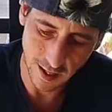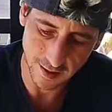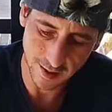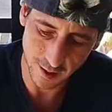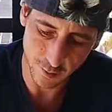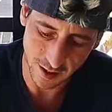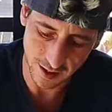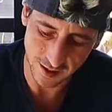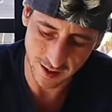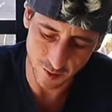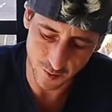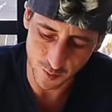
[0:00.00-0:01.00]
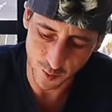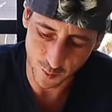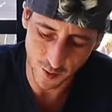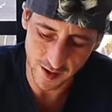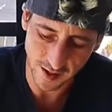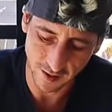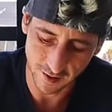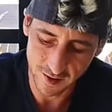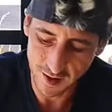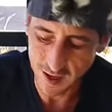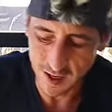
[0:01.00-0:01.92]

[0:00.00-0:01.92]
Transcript: I think we can get one more win here.